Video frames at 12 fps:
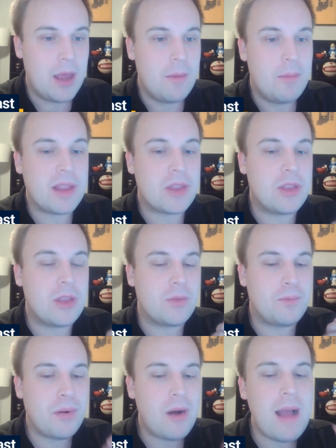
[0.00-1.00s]
But the
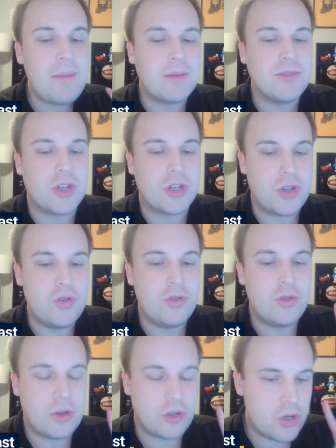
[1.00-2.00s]
problems are
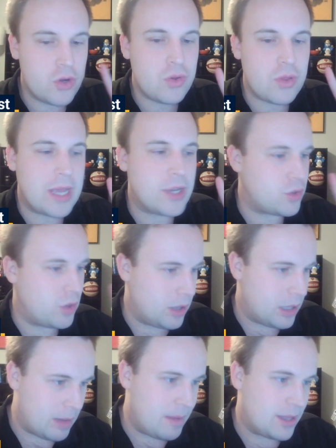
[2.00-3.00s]
there's 2 things
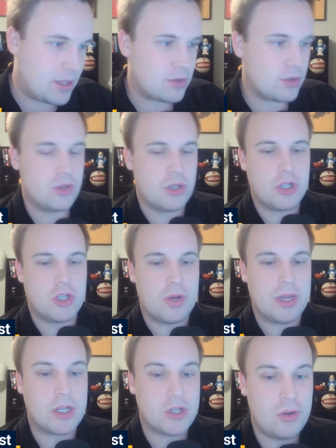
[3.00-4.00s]
that make this losing
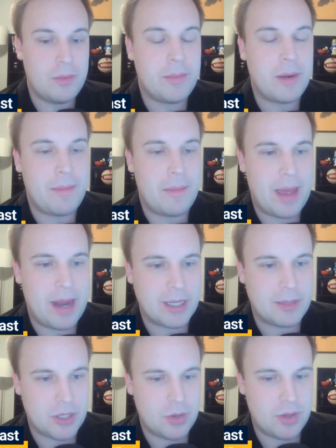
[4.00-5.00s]
streak extremely problematic,
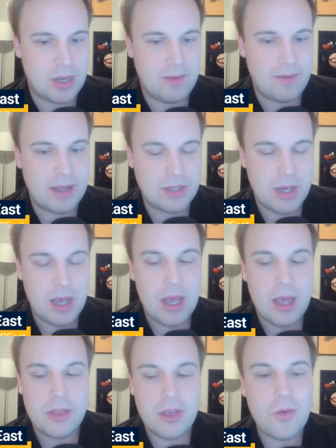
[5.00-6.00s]
especially with the defense.
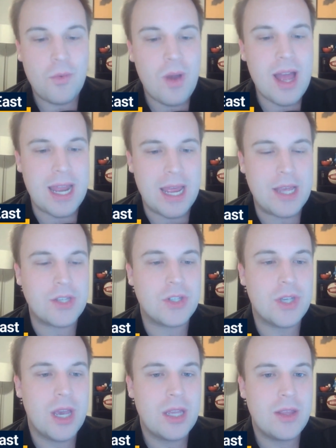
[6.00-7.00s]
Thing one
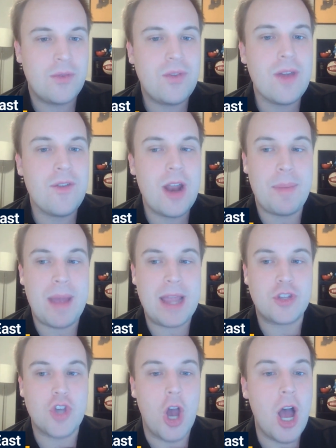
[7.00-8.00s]
is they've given up a
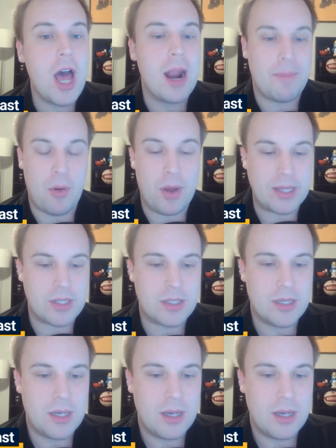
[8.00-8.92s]
ton of points